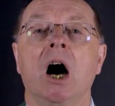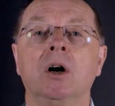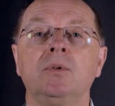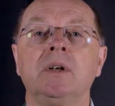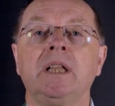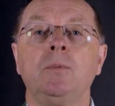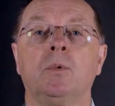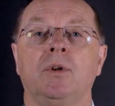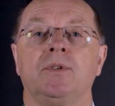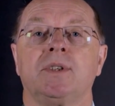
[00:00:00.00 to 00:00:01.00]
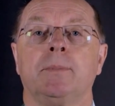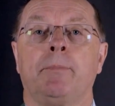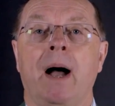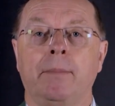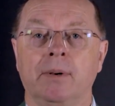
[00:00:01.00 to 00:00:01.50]
only want to
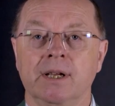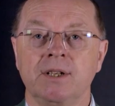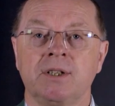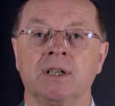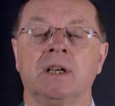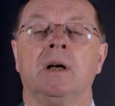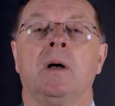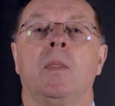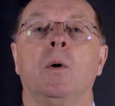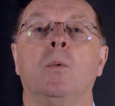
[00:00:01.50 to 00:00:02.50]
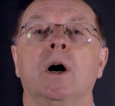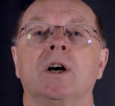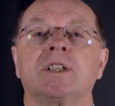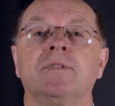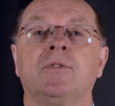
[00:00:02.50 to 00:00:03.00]
publish the
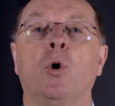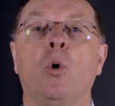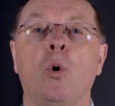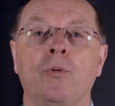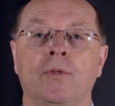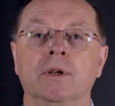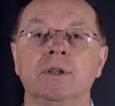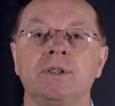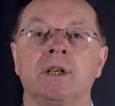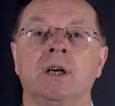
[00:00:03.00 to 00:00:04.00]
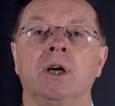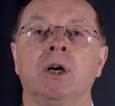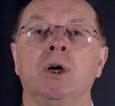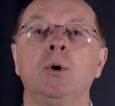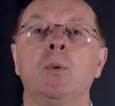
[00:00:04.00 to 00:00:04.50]
works of authors
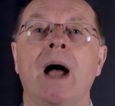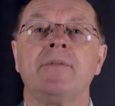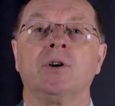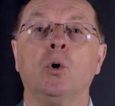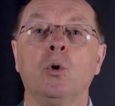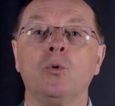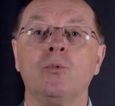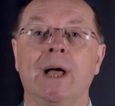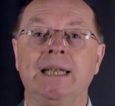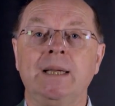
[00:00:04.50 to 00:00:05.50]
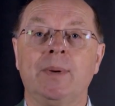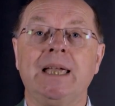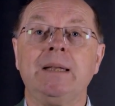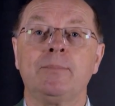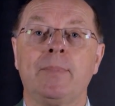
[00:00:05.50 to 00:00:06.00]
who have already
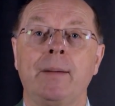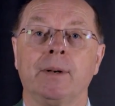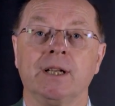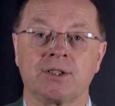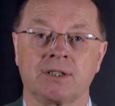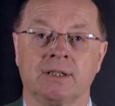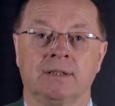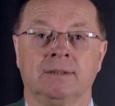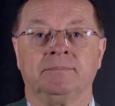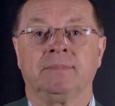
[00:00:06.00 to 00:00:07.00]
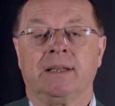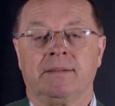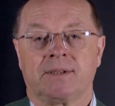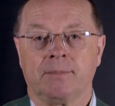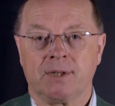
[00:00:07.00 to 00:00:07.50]
been published,
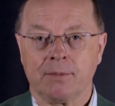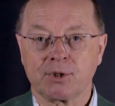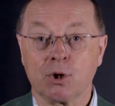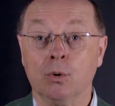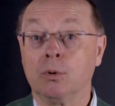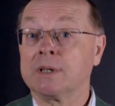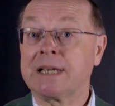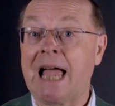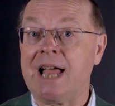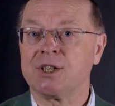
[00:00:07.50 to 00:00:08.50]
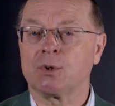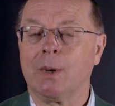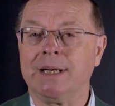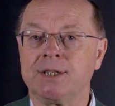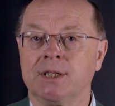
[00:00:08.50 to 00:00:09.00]
sometimes called
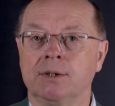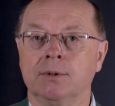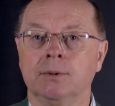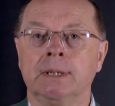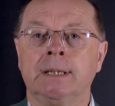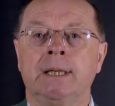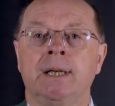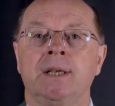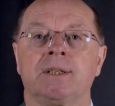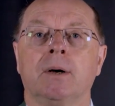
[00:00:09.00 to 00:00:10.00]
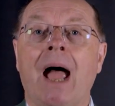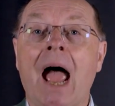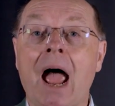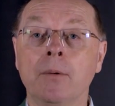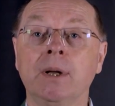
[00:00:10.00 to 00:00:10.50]
Catch-22. So
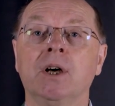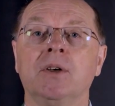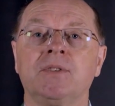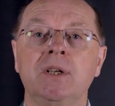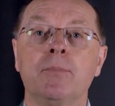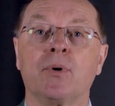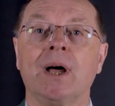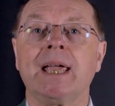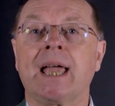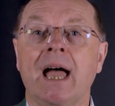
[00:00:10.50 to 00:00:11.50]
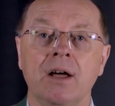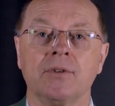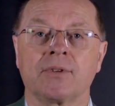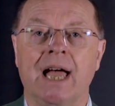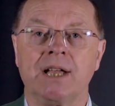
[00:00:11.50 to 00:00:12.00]
how on earth do you break out
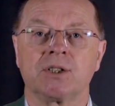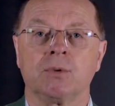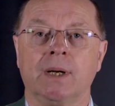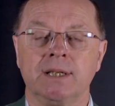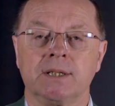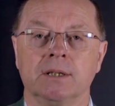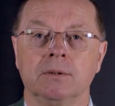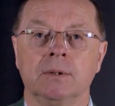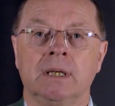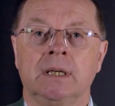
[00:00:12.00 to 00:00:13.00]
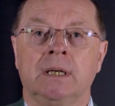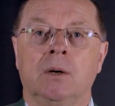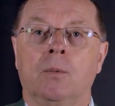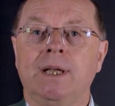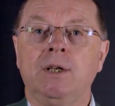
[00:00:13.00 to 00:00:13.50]
of
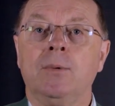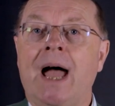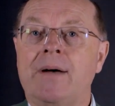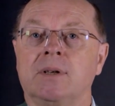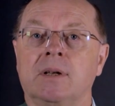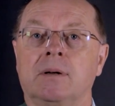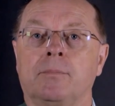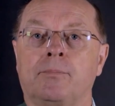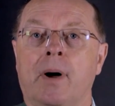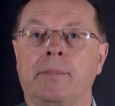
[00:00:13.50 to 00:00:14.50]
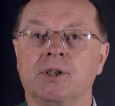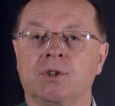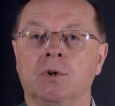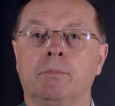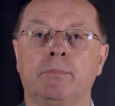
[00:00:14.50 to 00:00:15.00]
Catch-22 when you haven't
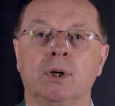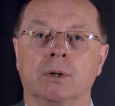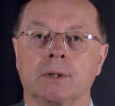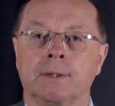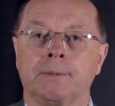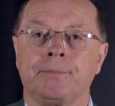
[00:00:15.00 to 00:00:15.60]
published your book?